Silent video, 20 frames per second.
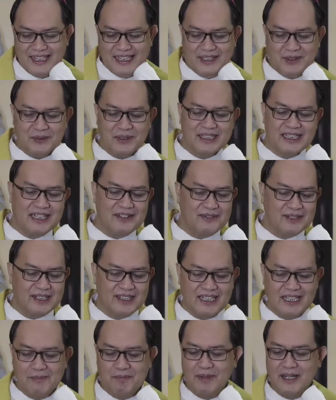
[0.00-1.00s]
whatever
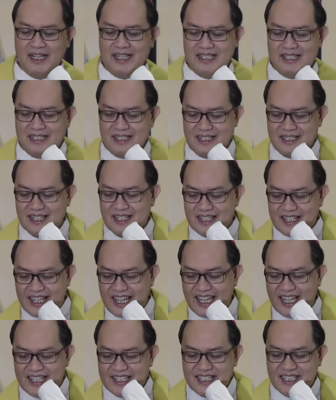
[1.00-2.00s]
the apostles,
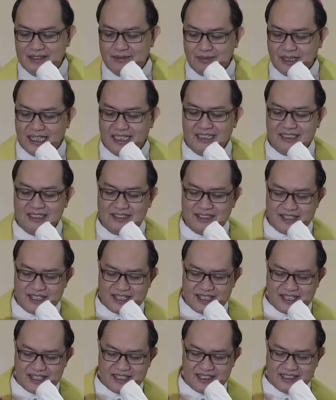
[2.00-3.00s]
saints, and
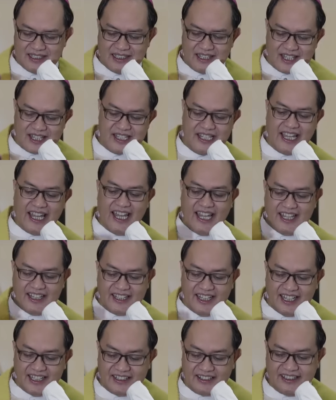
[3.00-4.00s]
martyrs said
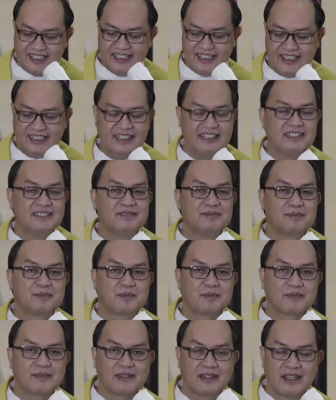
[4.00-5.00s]
and did,
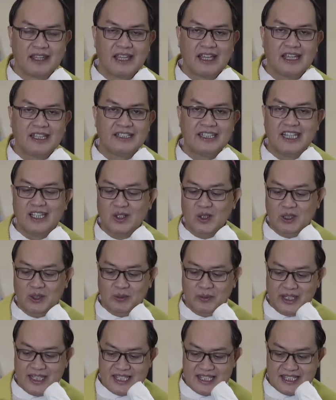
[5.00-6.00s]
they
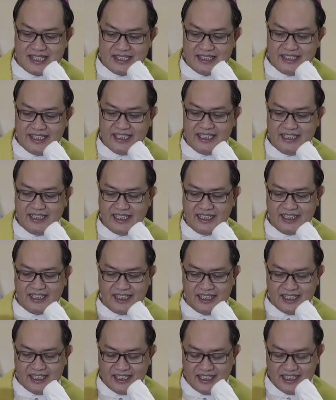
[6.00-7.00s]
always did it
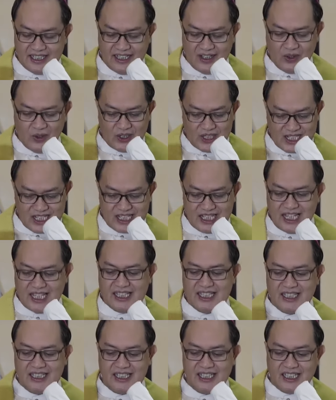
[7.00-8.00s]
or
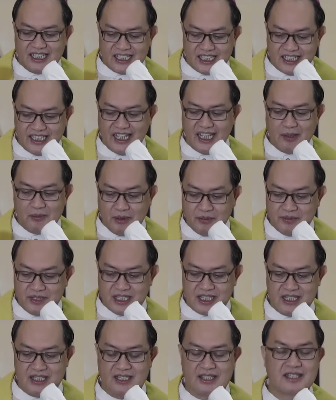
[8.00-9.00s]
said it in the name of
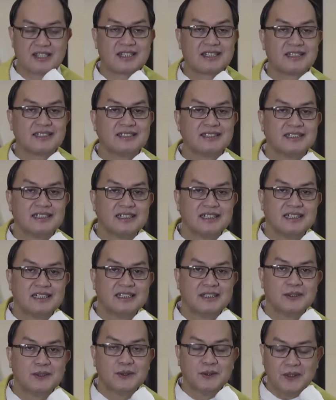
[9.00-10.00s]
Jesus,
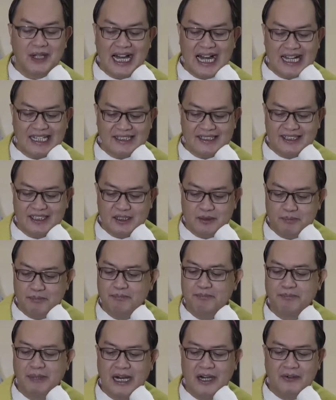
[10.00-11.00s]
who acted
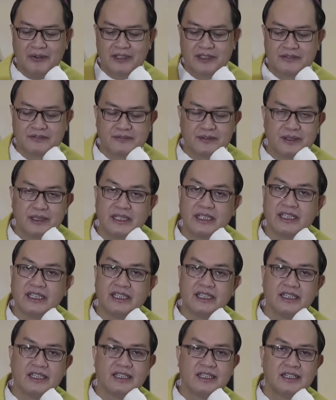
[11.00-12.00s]

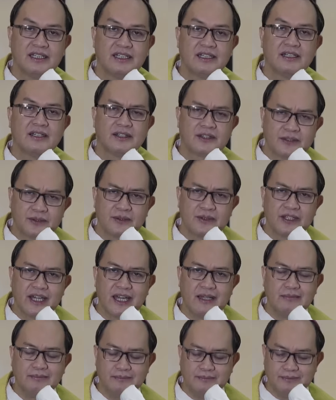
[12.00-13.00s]
powerfully through
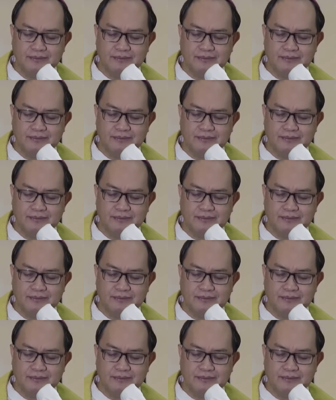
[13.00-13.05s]
them.